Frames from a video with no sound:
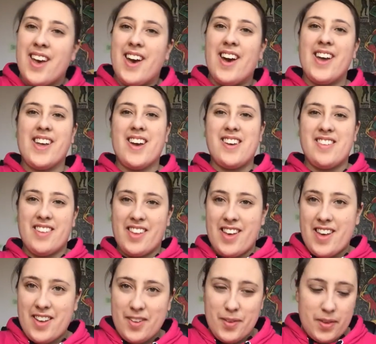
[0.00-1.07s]
Hi guys and
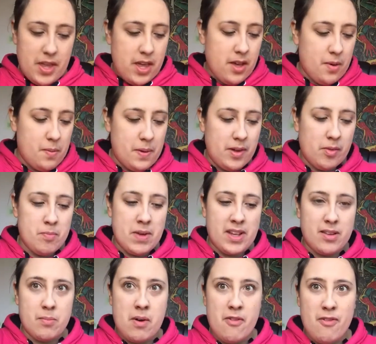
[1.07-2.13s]
girls, welcome
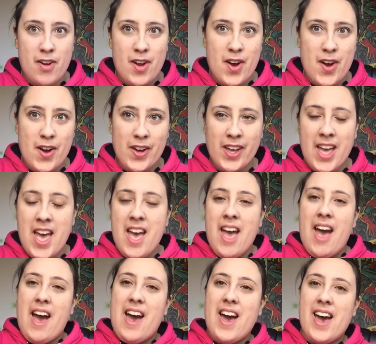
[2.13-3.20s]
back to my vlog,
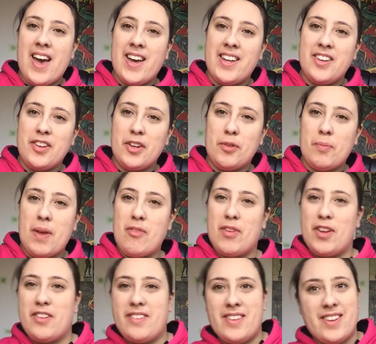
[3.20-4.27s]
and you may have
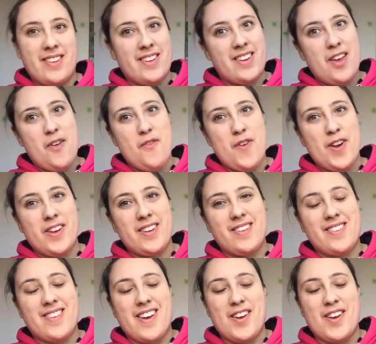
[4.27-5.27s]
noticed it's a difference.